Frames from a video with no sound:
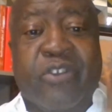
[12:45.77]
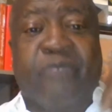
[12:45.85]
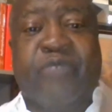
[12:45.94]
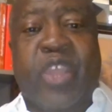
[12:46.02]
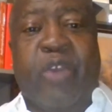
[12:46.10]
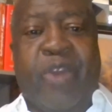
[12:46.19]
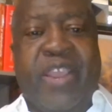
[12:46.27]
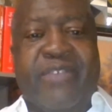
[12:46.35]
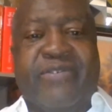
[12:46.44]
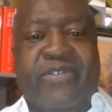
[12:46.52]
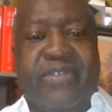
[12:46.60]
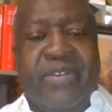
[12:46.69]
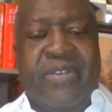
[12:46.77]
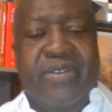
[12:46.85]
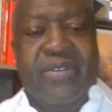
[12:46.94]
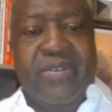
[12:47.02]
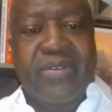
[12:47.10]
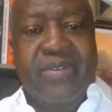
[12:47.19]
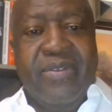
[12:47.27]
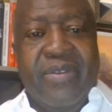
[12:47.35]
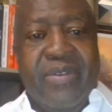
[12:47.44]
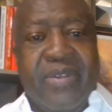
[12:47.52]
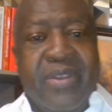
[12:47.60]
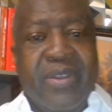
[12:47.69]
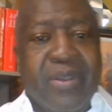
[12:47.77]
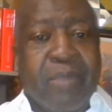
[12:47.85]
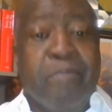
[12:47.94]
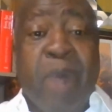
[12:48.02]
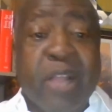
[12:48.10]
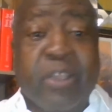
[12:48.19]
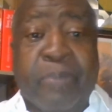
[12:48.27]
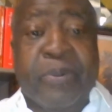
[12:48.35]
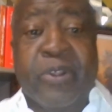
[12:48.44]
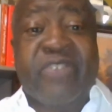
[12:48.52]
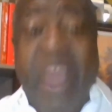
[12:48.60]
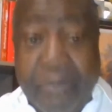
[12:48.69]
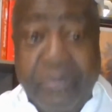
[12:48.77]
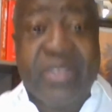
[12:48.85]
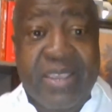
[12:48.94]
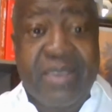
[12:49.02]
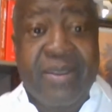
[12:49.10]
of their race. Multiple jeopardy.